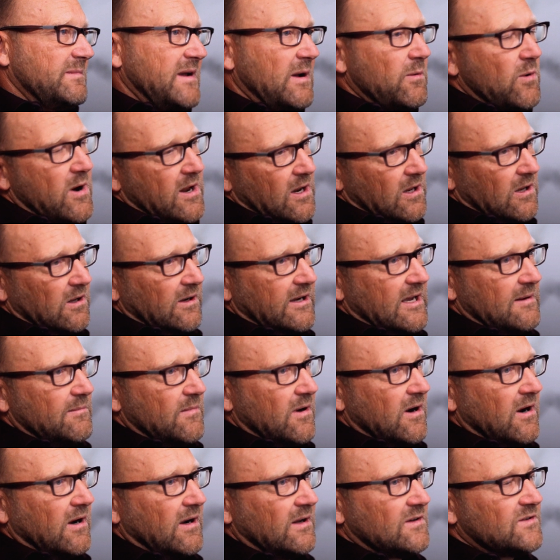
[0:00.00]
may want to look at
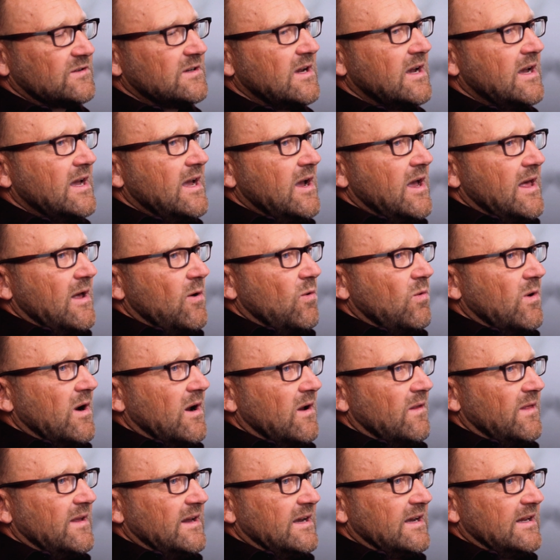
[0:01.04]
markets
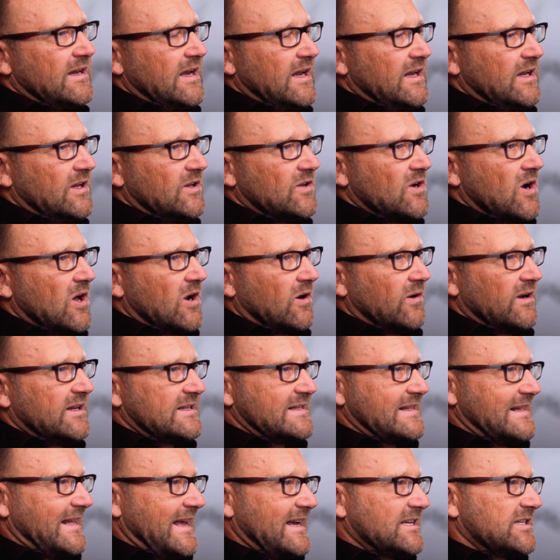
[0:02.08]
where the Canadian dollar
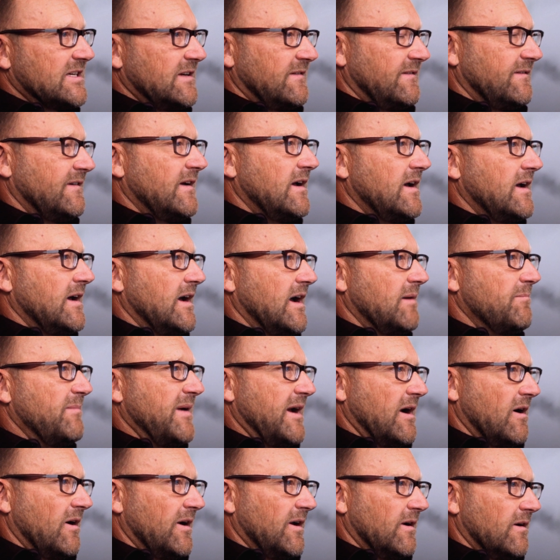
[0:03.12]
is less of a
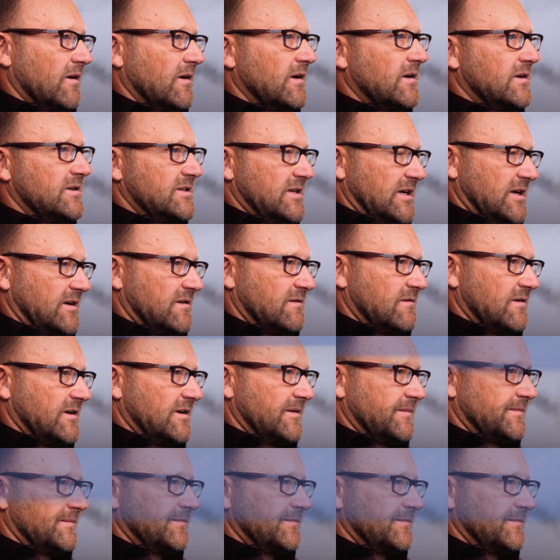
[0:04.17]
barrier to entry.